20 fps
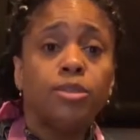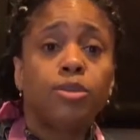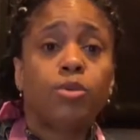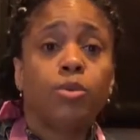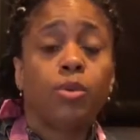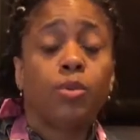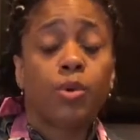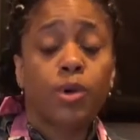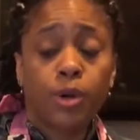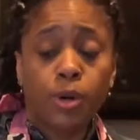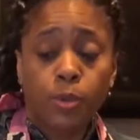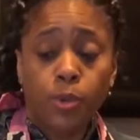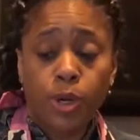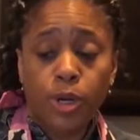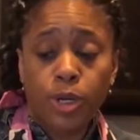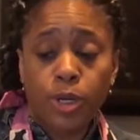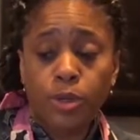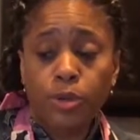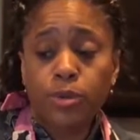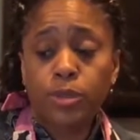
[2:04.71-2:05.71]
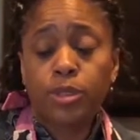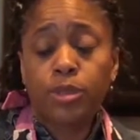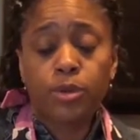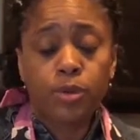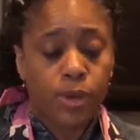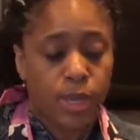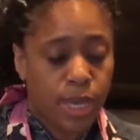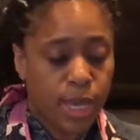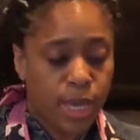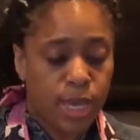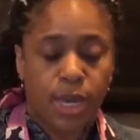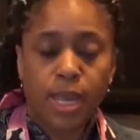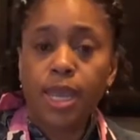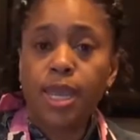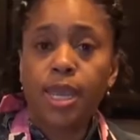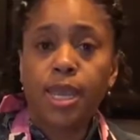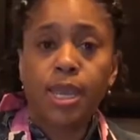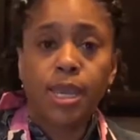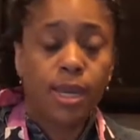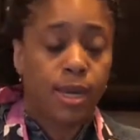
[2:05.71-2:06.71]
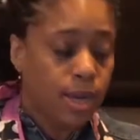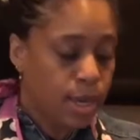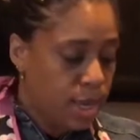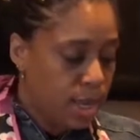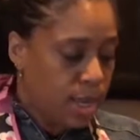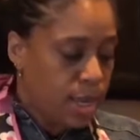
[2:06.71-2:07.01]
So what we're going to want to do is go ahead and